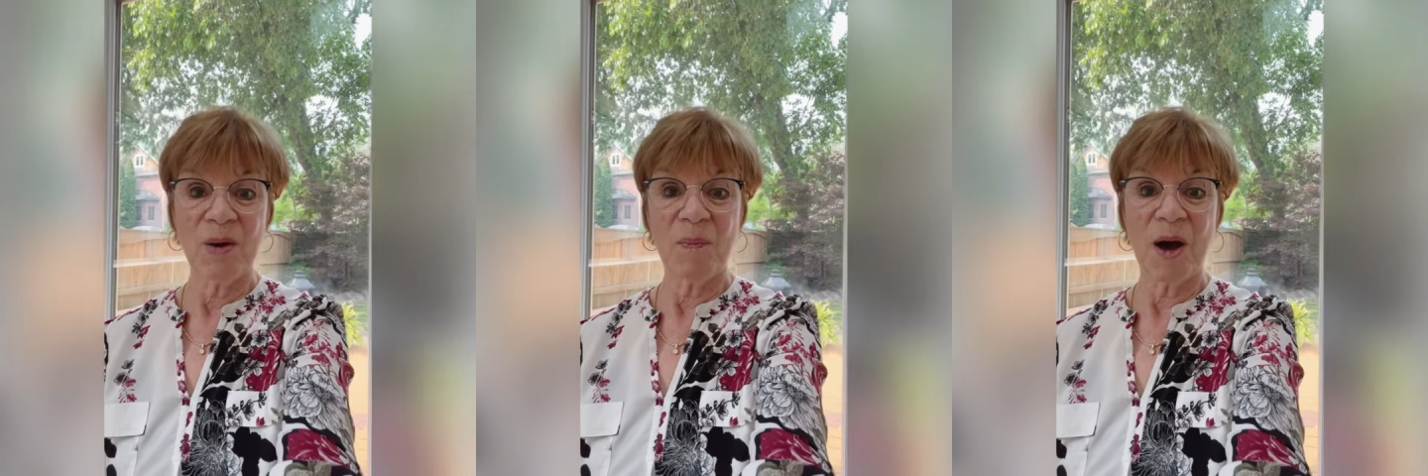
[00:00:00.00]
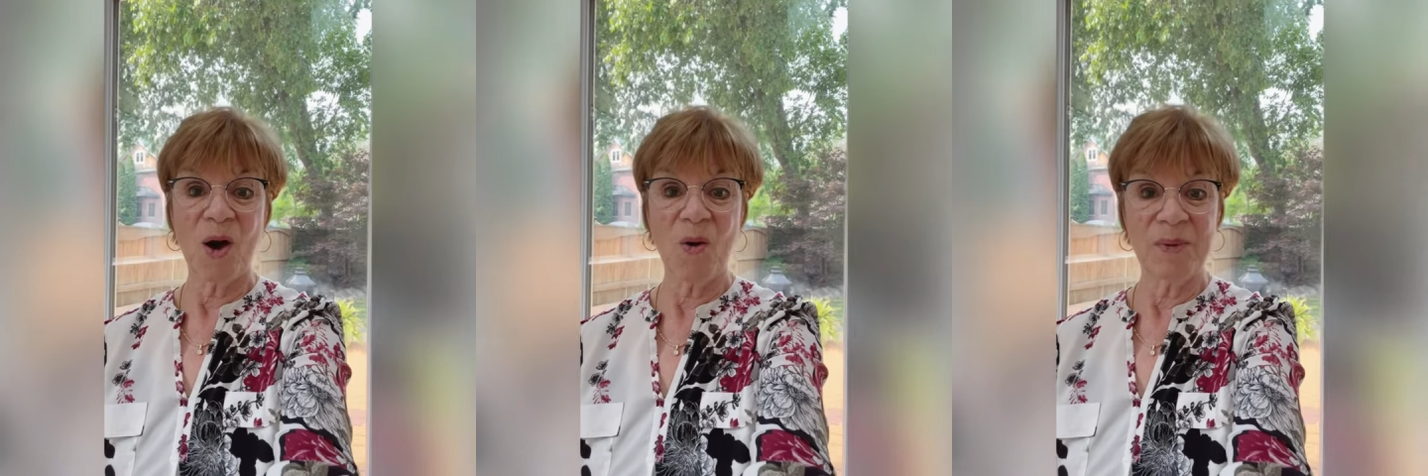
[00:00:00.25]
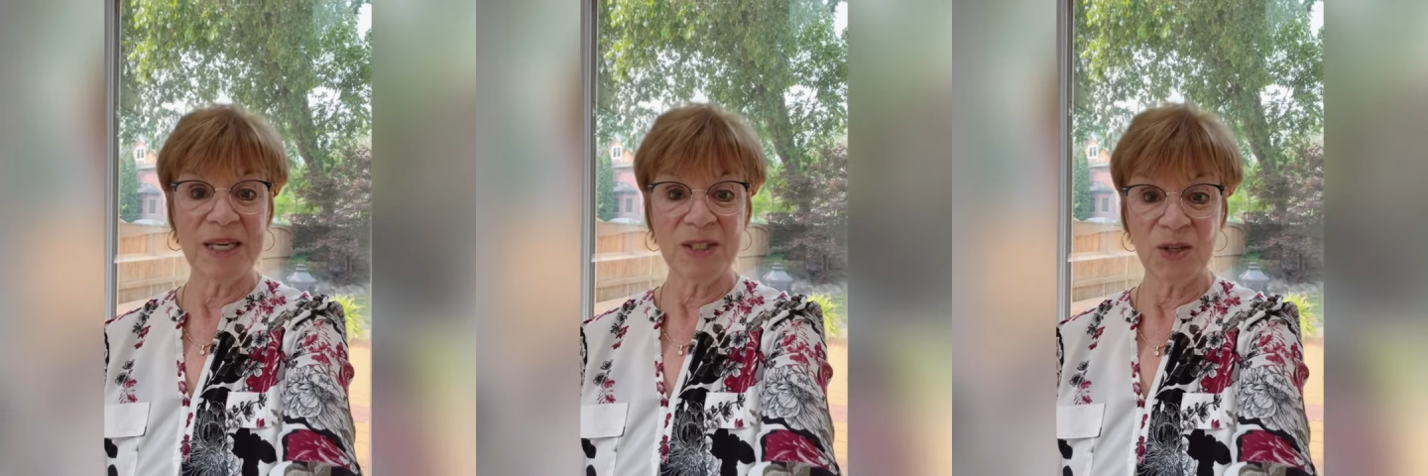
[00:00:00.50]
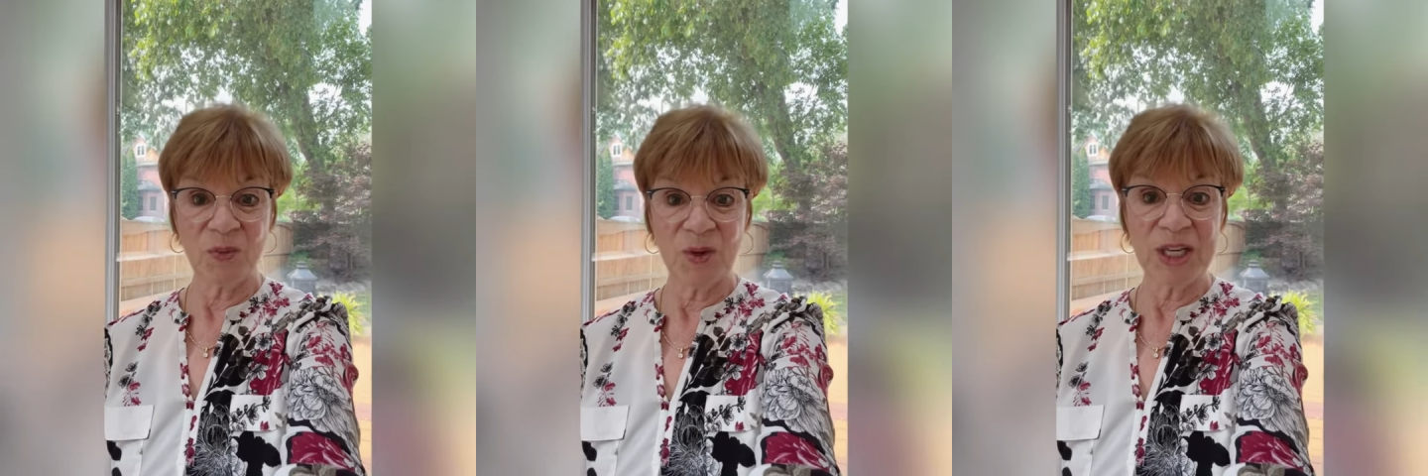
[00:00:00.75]
by all
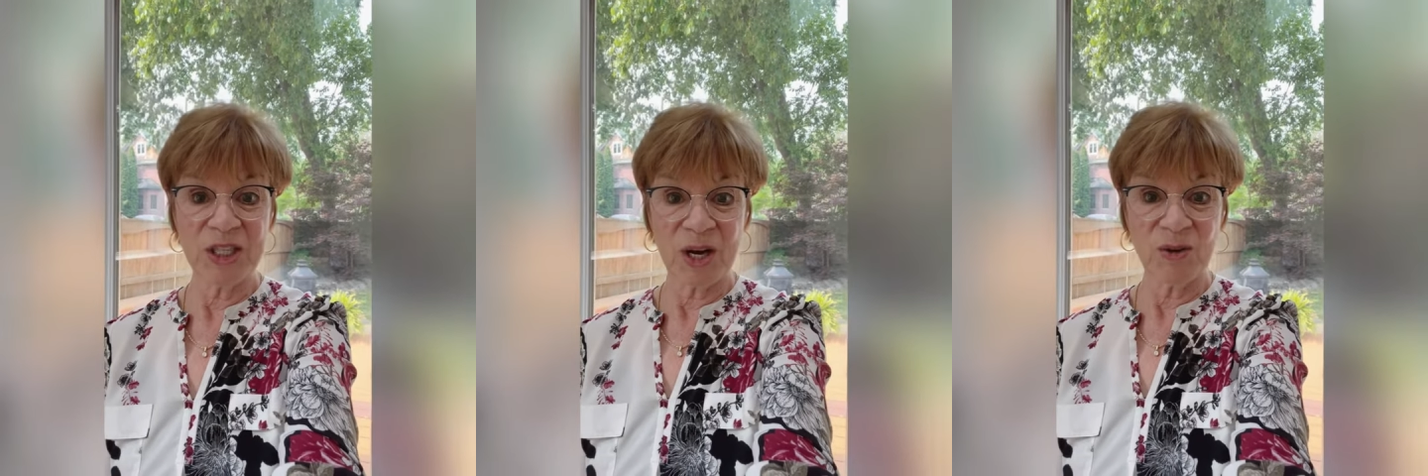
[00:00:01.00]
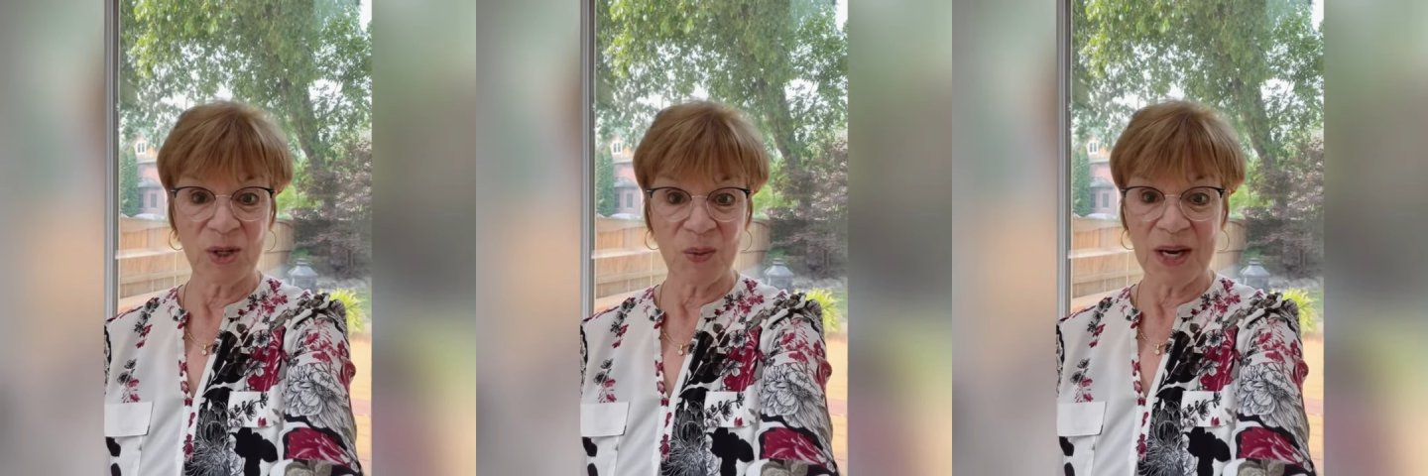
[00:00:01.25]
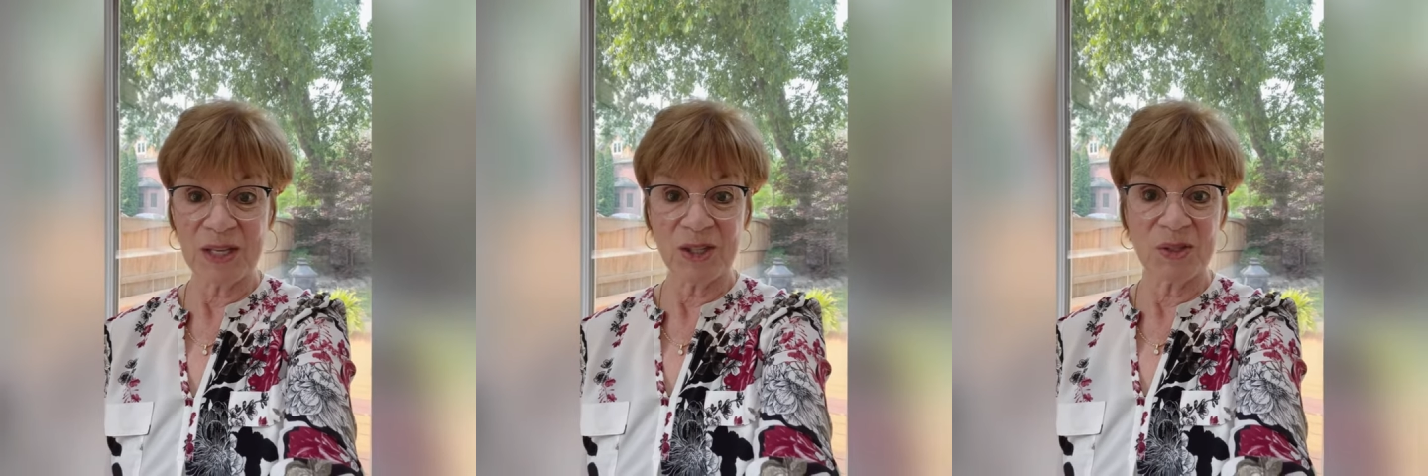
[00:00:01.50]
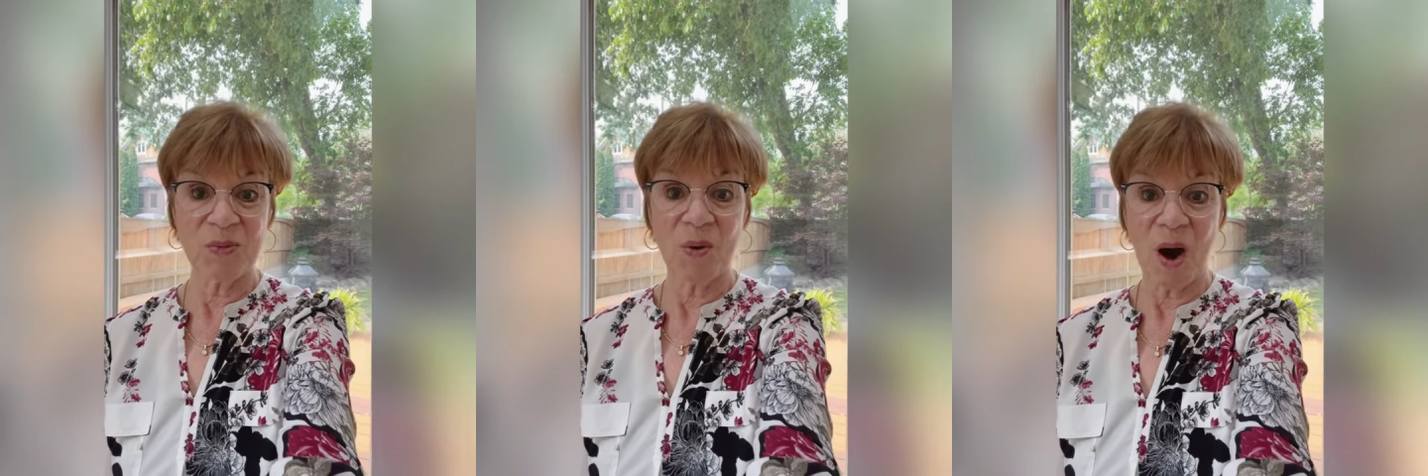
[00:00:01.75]
means, reach out to
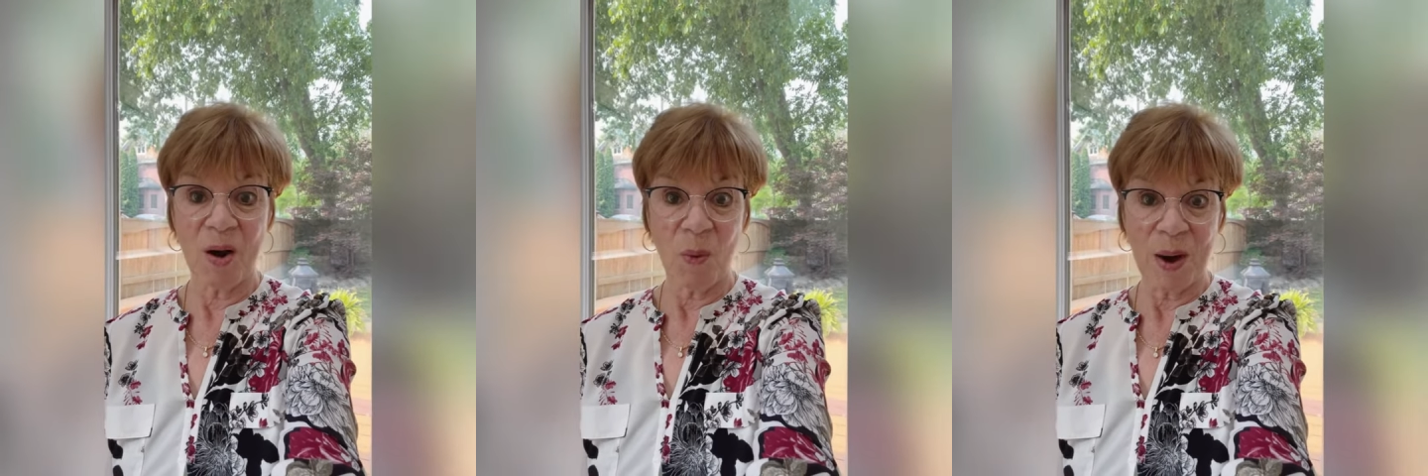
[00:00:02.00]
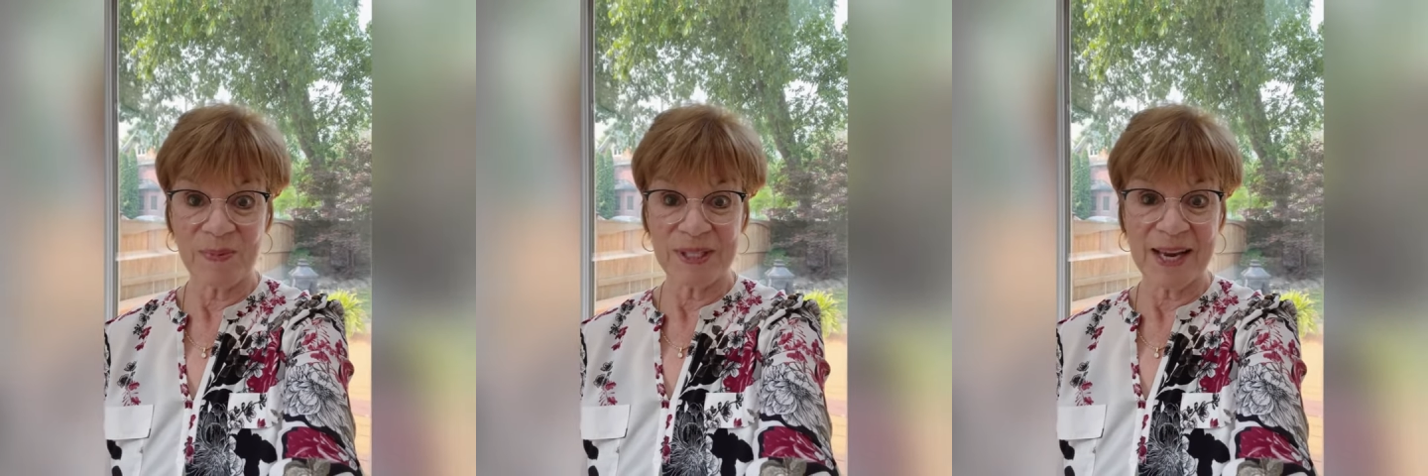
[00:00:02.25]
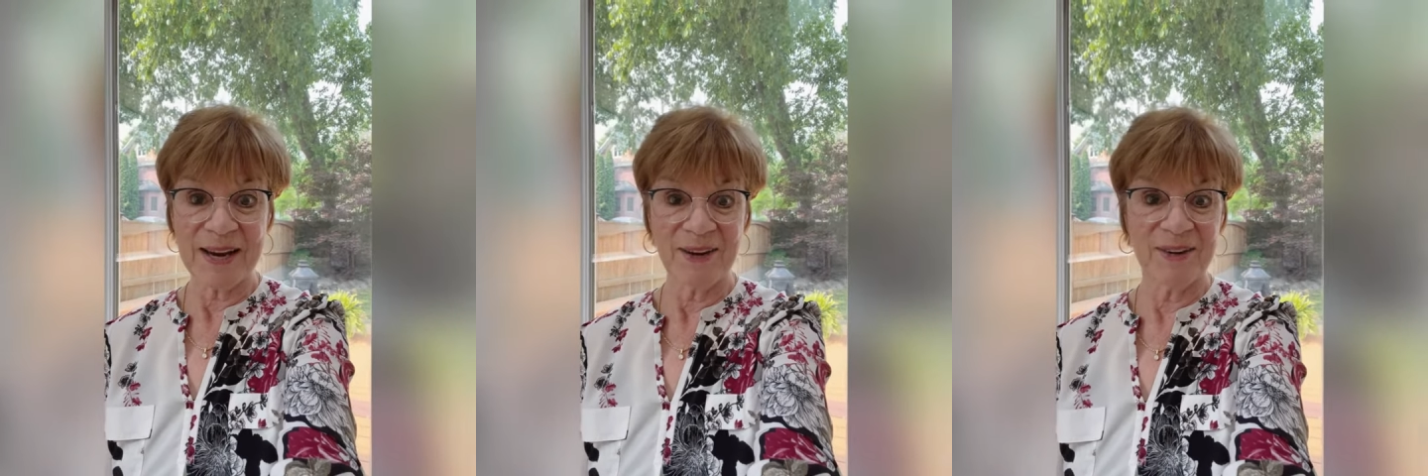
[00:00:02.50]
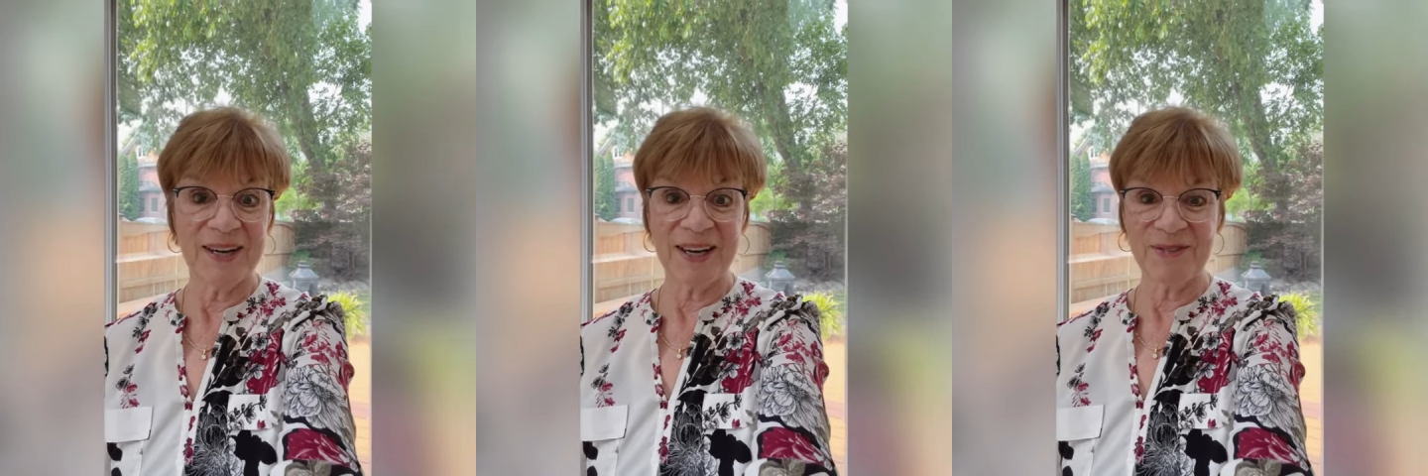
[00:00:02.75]
us through our website
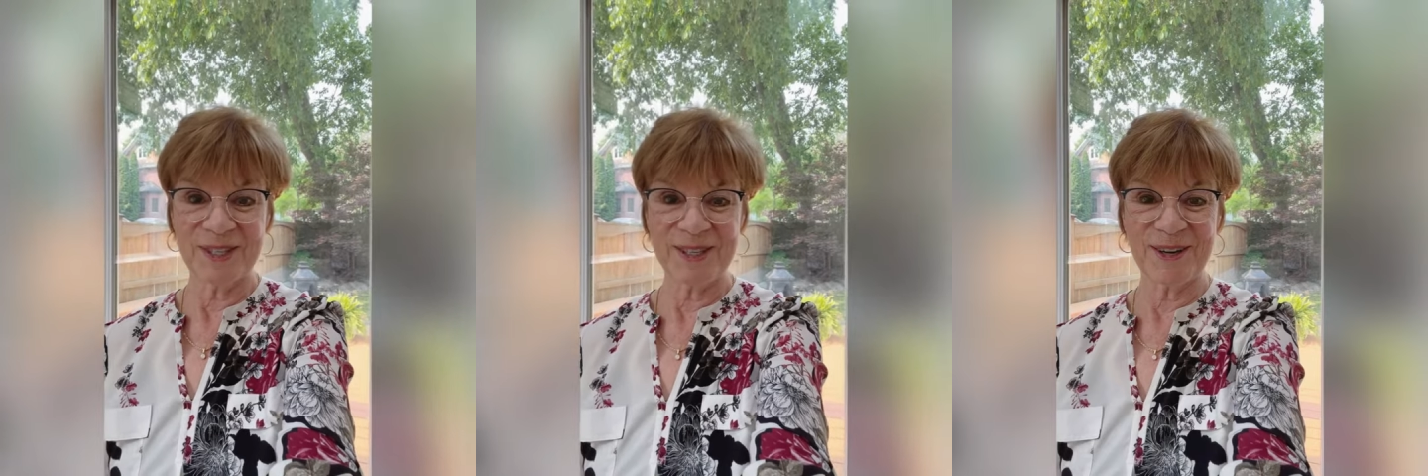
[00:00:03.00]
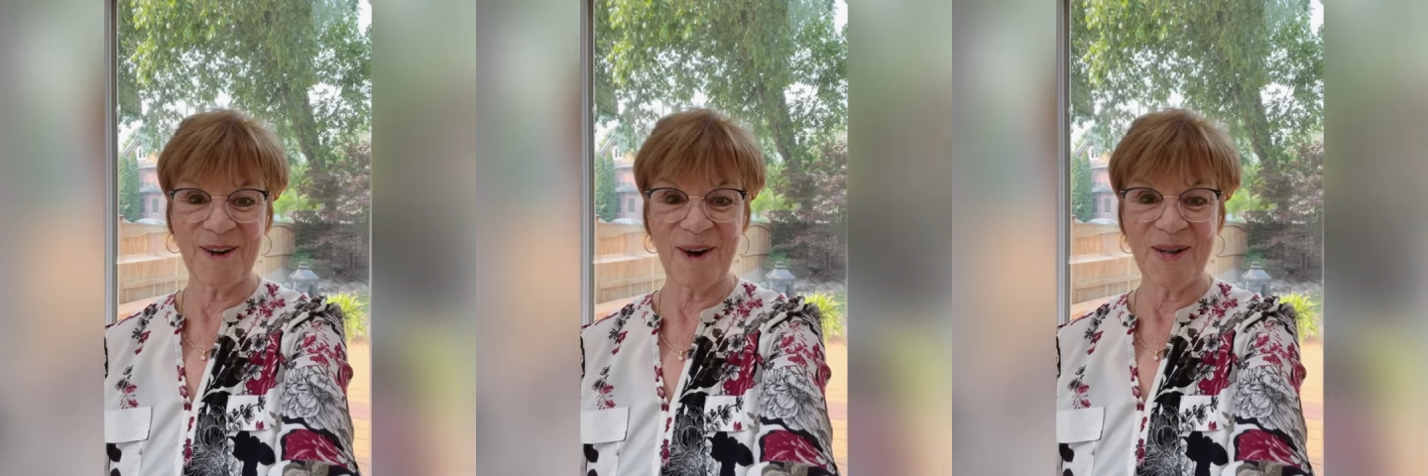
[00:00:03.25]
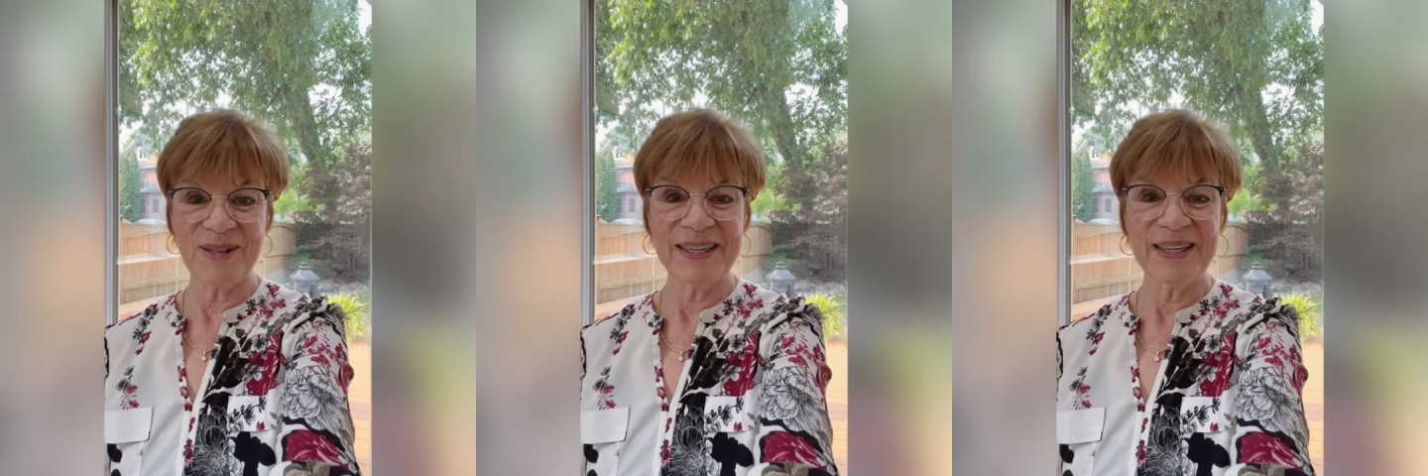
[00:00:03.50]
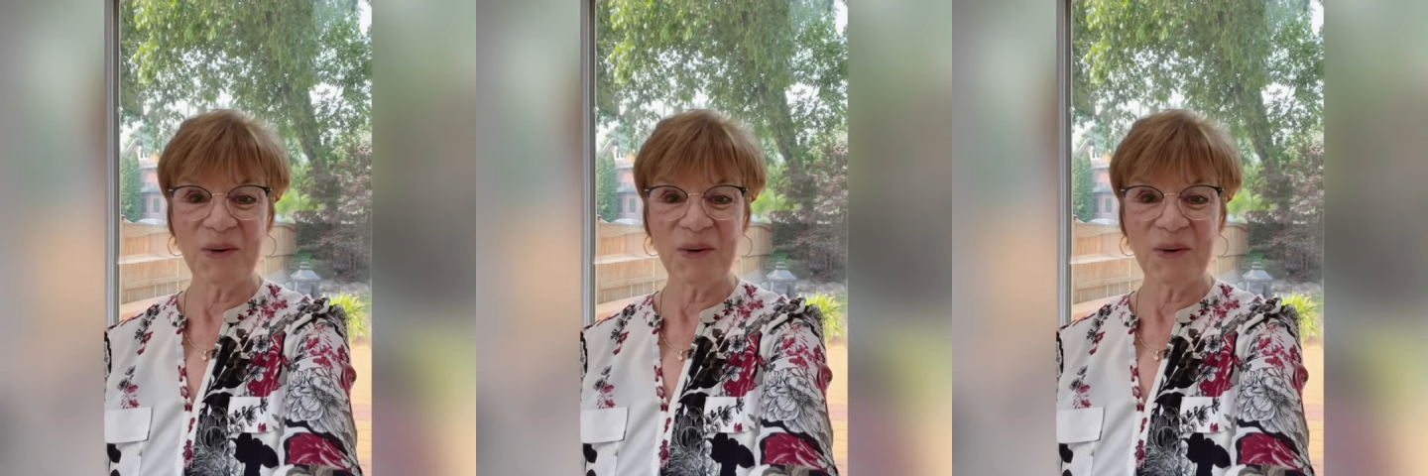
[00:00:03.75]
or give us a call.